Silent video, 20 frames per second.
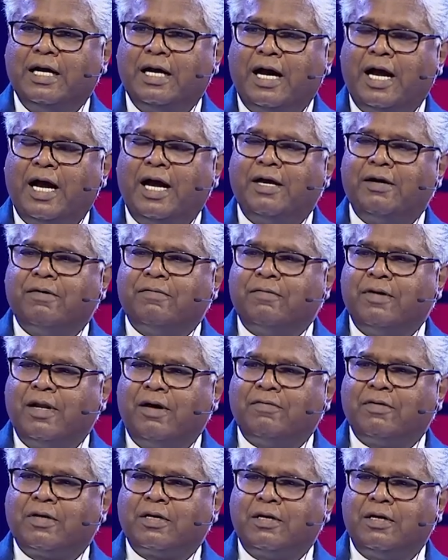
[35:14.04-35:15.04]
I have
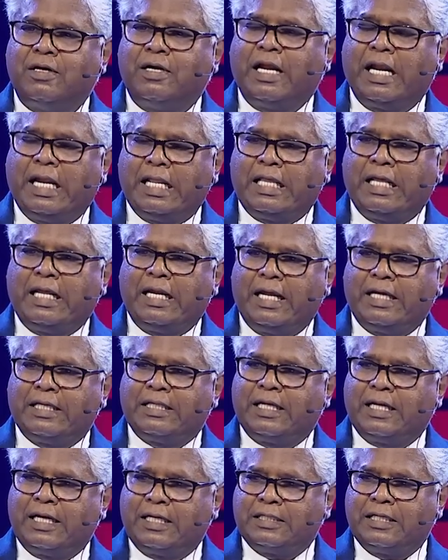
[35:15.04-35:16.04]
never heard anything like
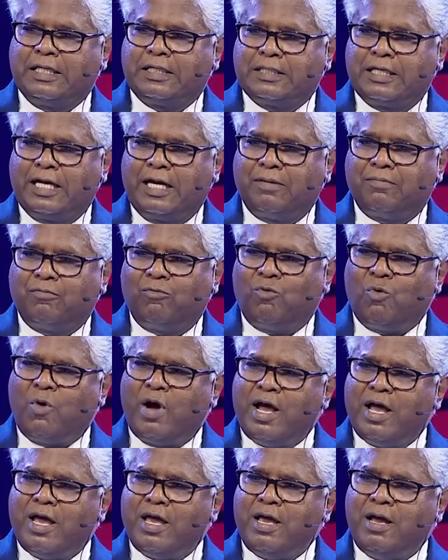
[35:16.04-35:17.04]
that at that time.
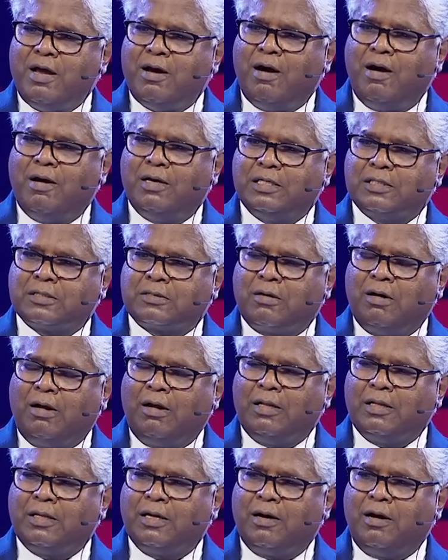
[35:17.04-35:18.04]
Why God is
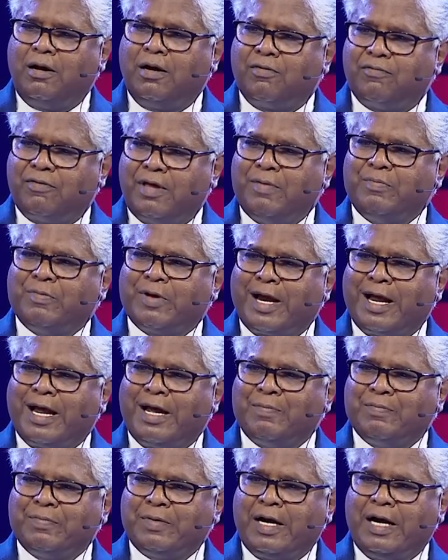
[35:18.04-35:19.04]
called the God of
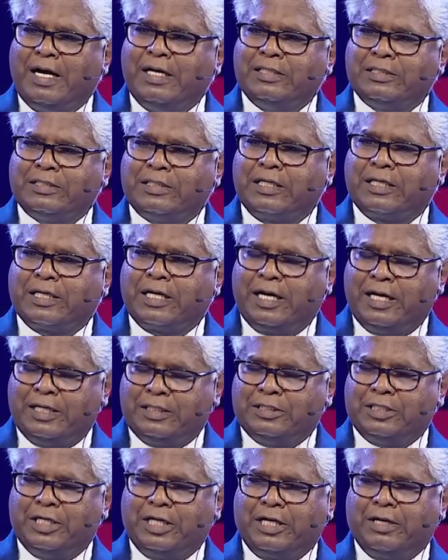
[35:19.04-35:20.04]
Abraham, Isaac,
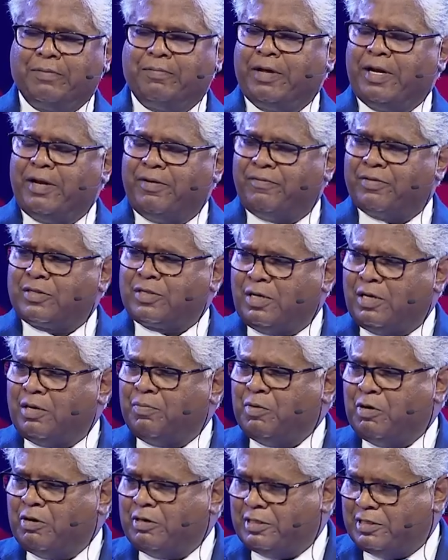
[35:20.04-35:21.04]
and Jacob. I never thought
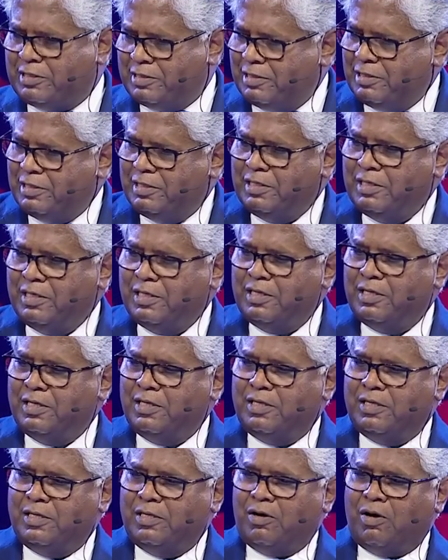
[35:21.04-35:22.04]
about it.
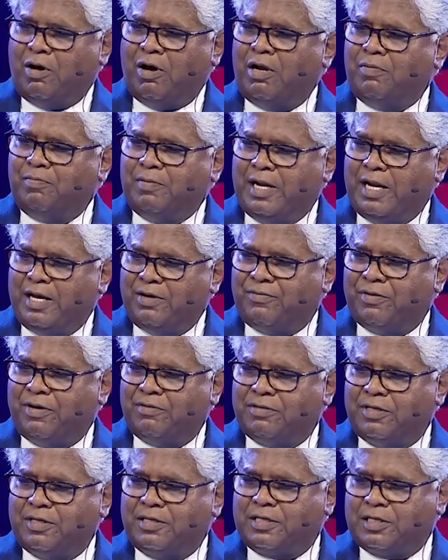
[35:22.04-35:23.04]
All my life
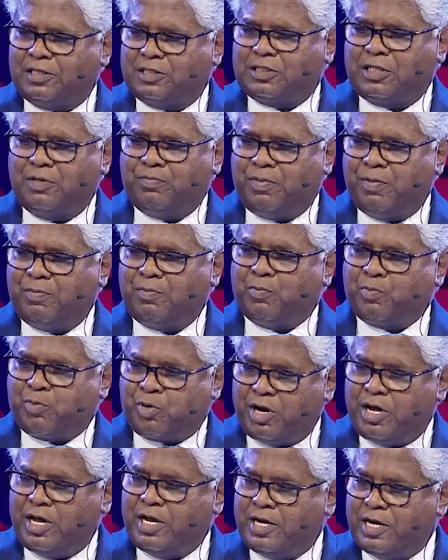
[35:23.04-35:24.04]
I've heard Christian people
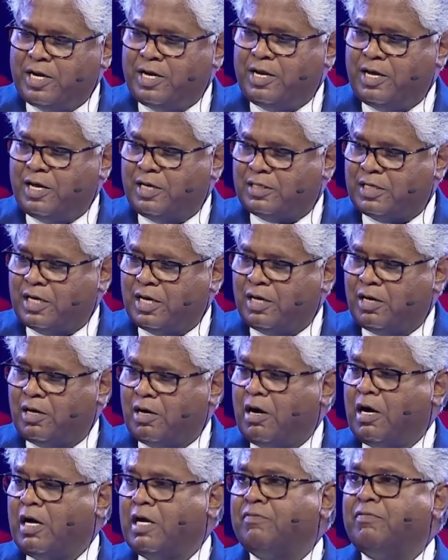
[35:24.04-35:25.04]
pray in India saying,
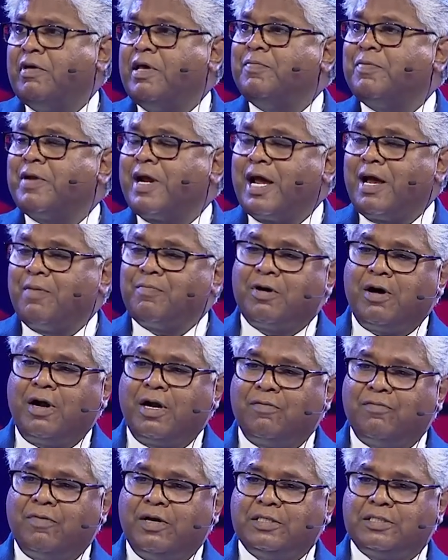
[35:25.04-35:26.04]
God of Abraham,
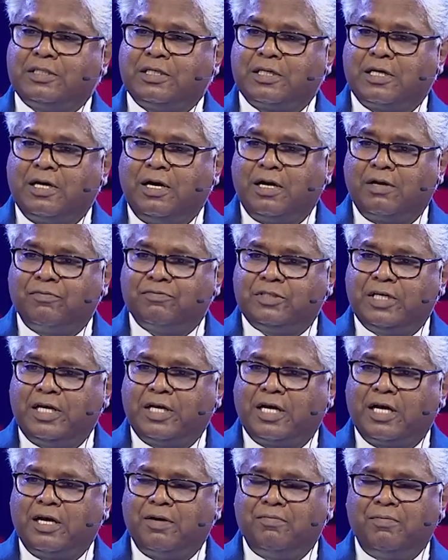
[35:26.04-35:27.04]
God of Isaac, God of
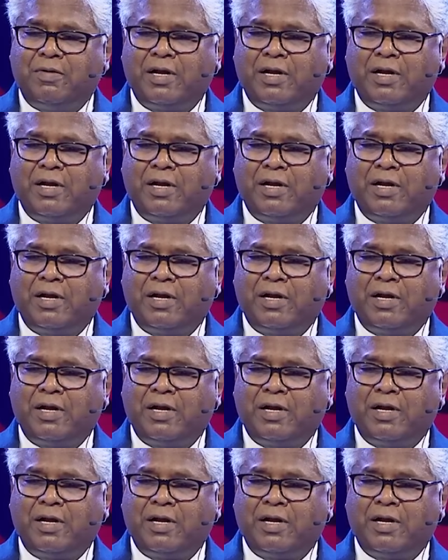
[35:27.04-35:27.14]
Jacob.